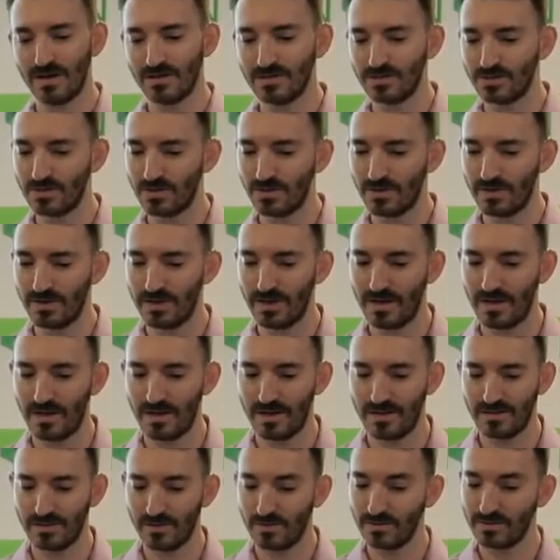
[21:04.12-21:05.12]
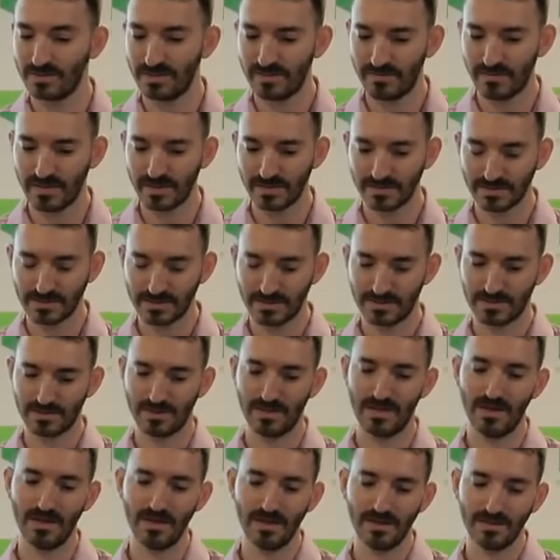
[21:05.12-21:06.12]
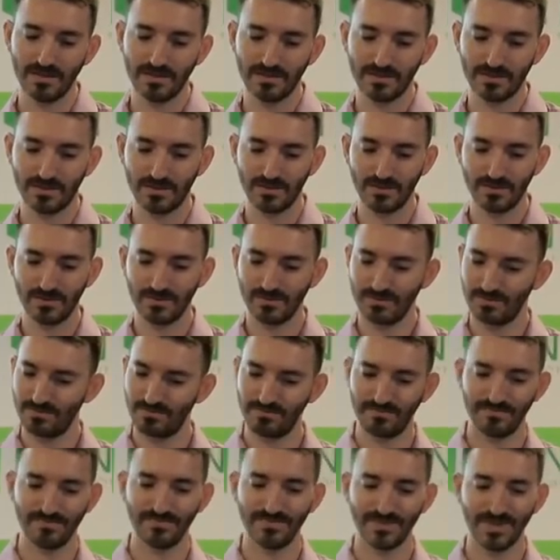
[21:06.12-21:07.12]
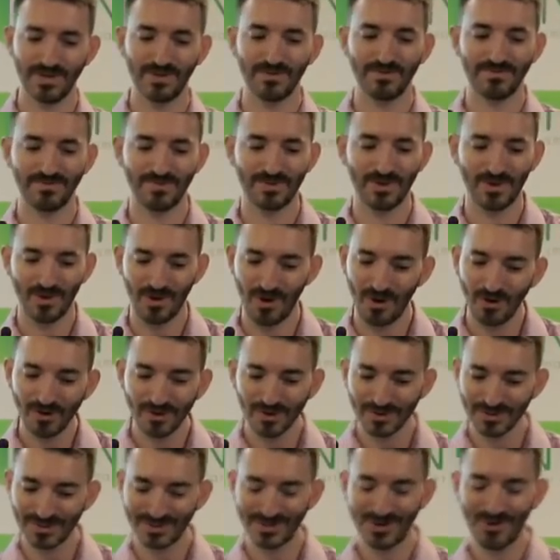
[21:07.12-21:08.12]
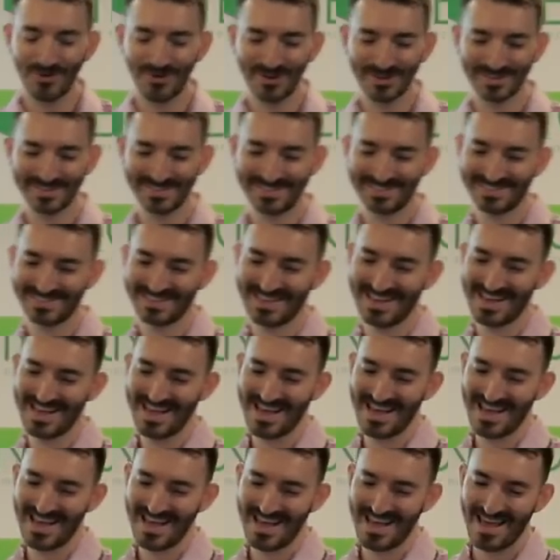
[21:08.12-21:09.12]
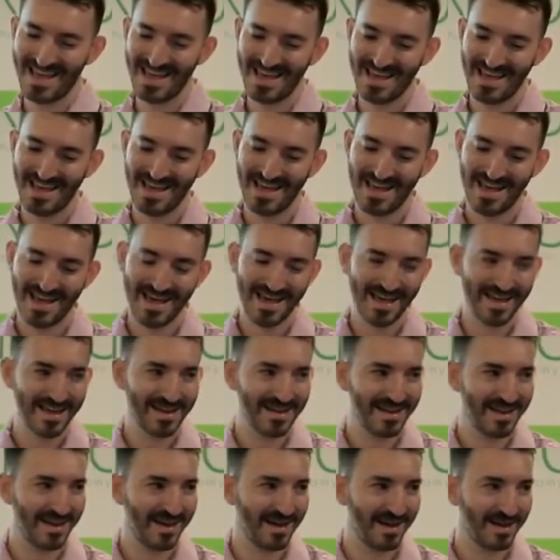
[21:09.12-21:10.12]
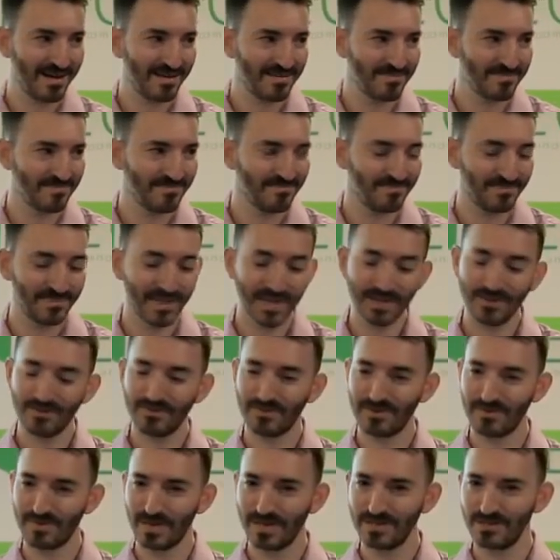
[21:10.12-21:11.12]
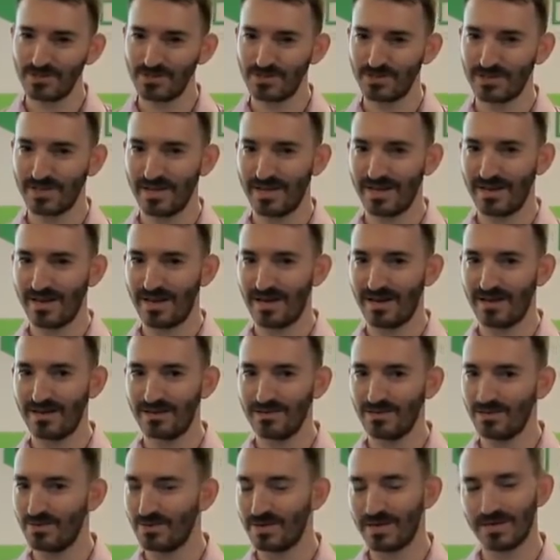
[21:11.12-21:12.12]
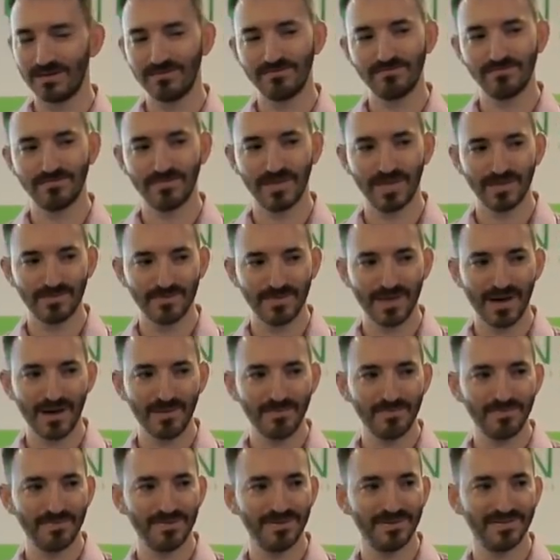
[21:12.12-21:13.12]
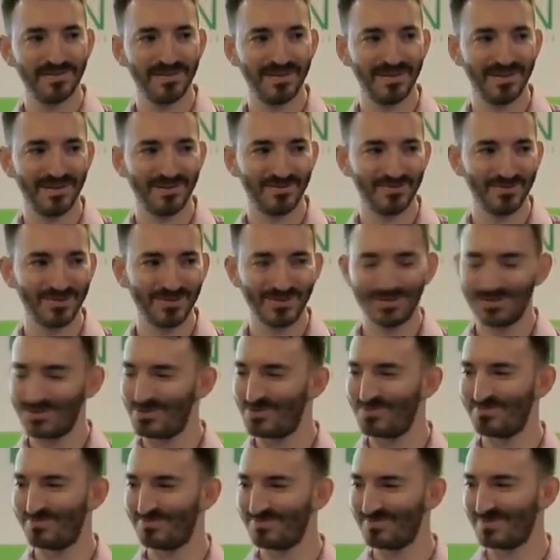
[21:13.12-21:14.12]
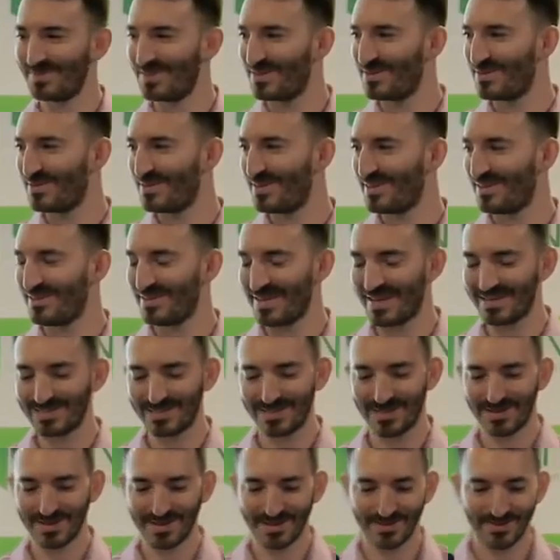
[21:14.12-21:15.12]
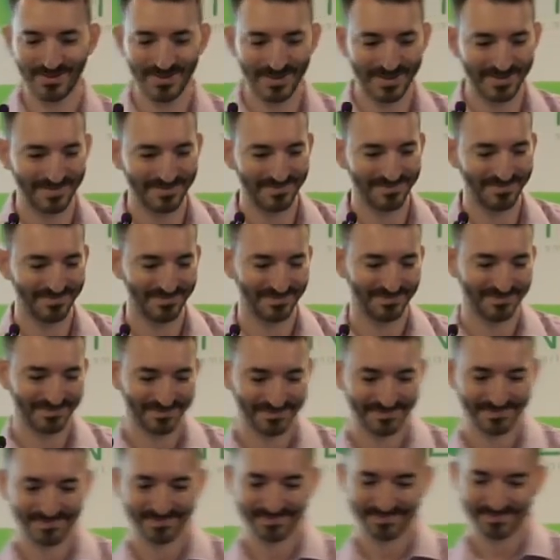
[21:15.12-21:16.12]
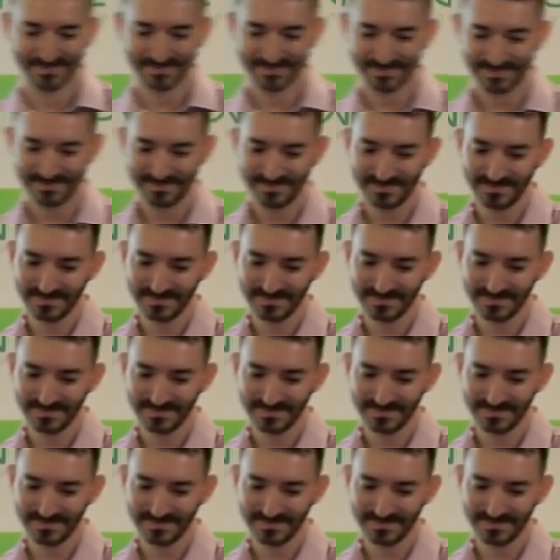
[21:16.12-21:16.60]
enjoy those dividends. So, you know, hold those tokens. And thank you very much. And, you know, you can hit me up and reach, you know, I'll answer.